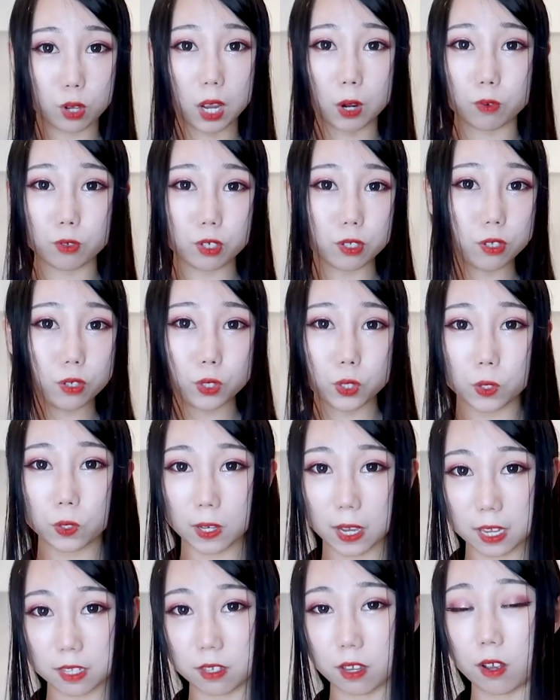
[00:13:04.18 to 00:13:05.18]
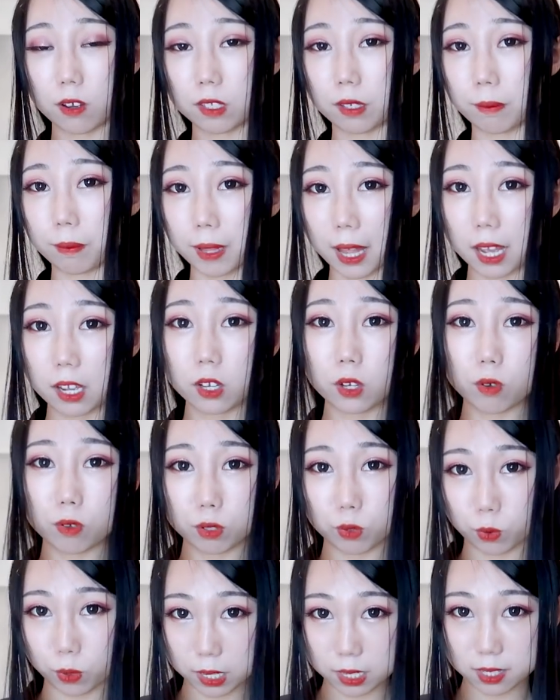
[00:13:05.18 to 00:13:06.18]
So I'll just show you guys how the black
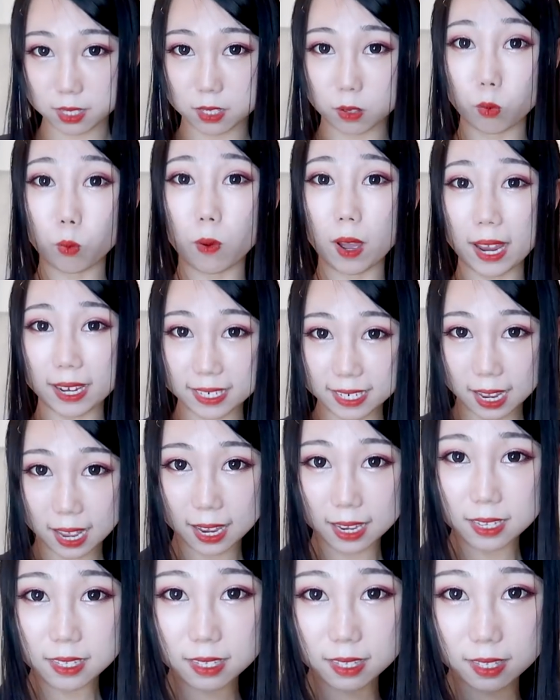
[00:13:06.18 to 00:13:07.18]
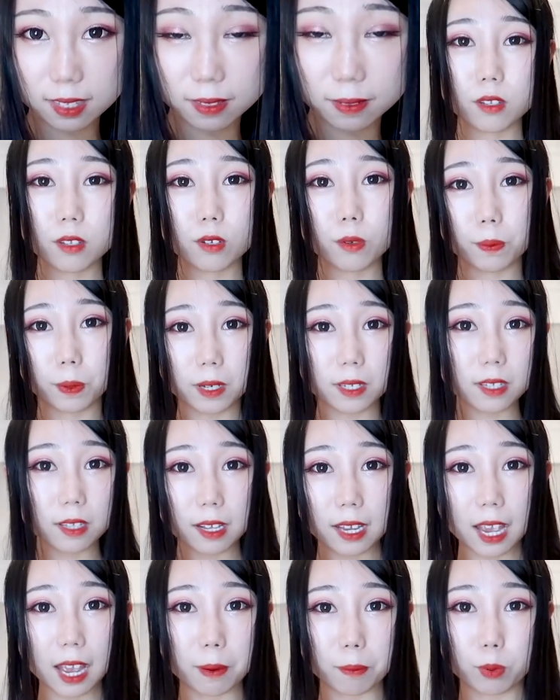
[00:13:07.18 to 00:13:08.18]
goes with the white tights. So
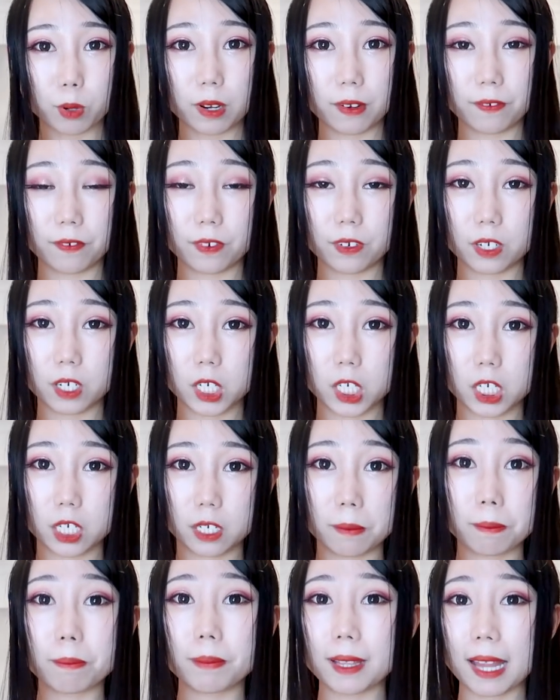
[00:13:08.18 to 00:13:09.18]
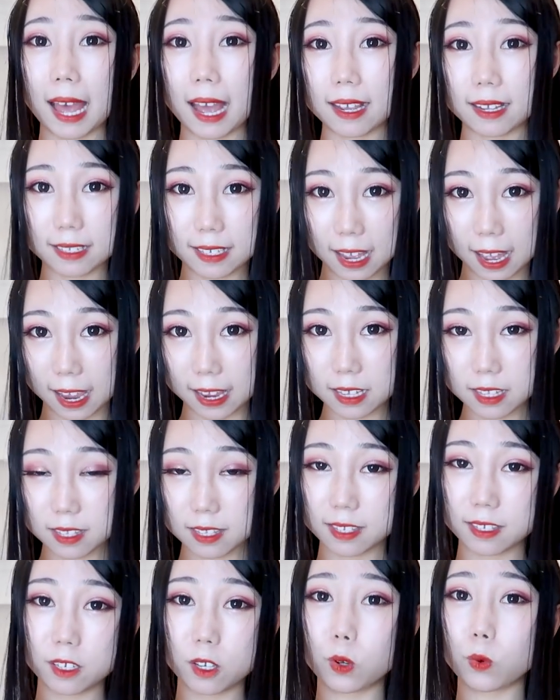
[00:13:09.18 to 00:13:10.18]
personally, I prefer black
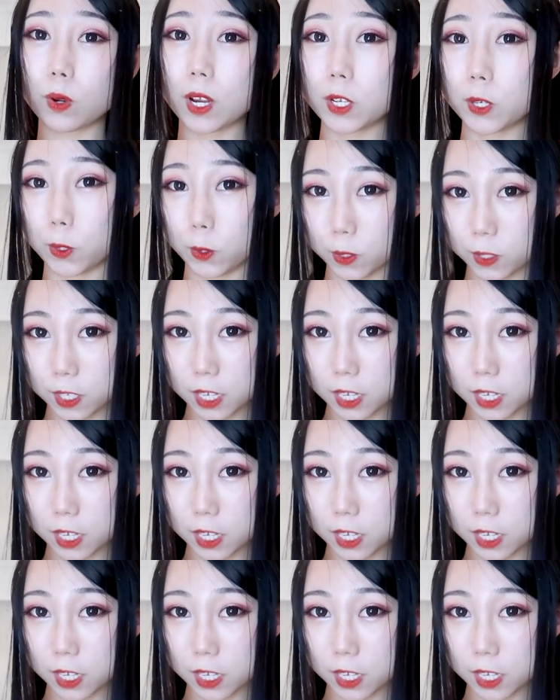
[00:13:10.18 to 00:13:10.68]
tights. What do you